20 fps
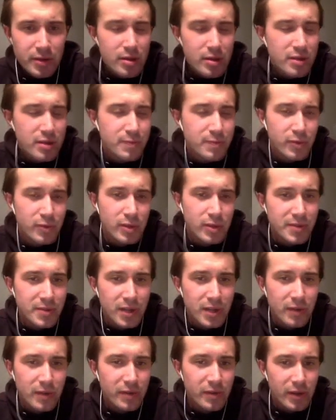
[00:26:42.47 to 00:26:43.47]
just put
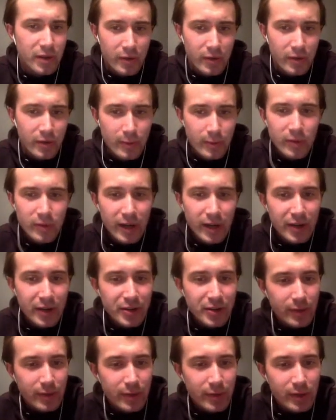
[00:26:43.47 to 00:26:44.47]
themselves in incredible
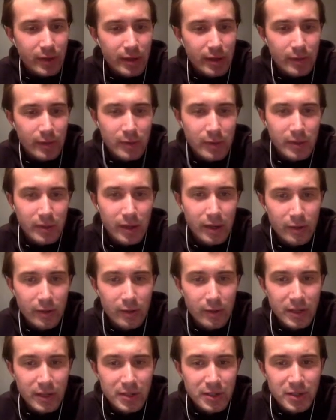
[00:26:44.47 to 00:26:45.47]
danger when they don't
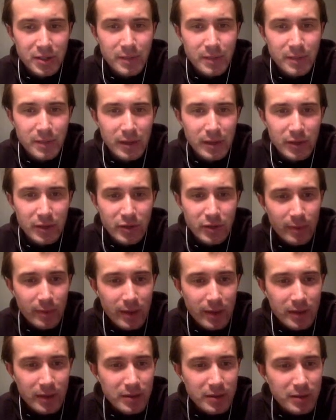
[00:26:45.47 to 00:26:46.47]
research about the drop
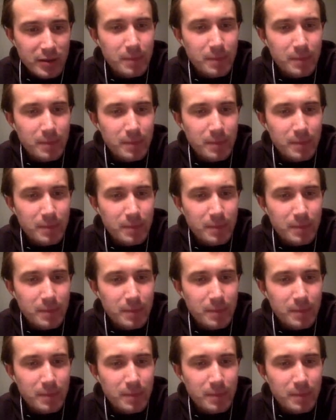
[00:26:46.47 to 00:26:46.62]
bears.